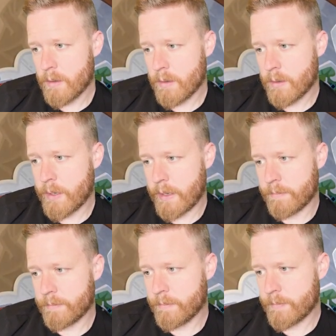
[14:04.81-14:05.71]
Okay.
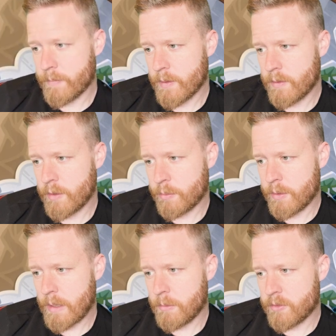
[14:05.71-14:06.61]
Deal 3
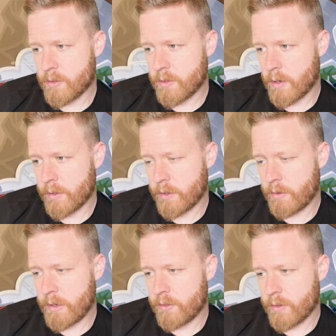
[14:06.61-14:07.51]
damage to target
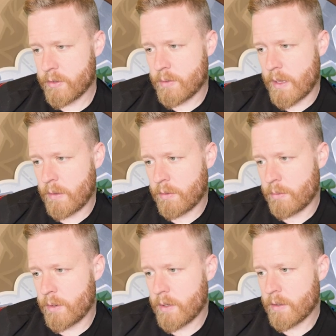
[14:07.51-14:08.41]
creature, you gain
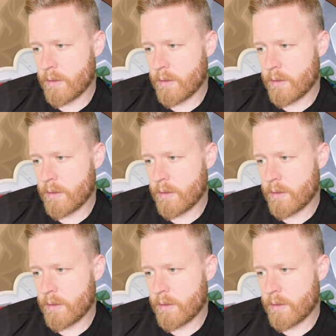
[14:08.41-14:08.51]
3.